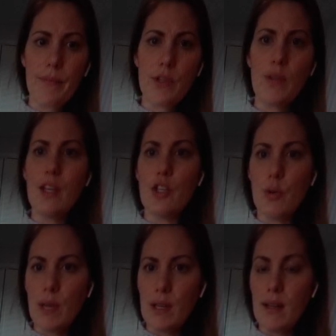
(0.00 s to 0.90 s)
So that
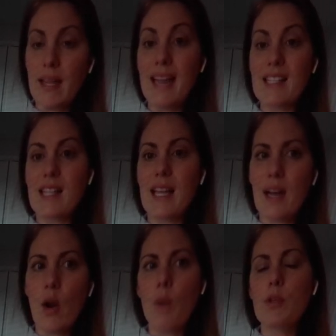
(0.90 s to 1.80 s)
you can that
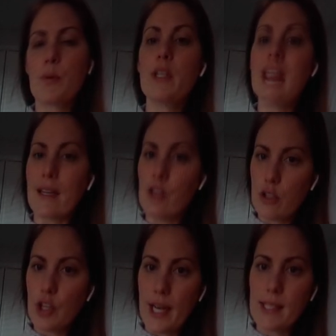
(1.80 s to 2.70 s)
it almost protects
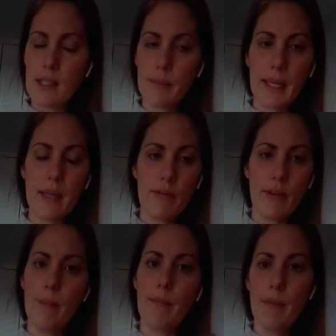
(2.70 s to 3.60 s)
your chest a bit
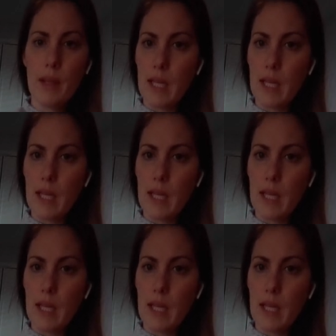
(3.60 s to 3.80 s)
from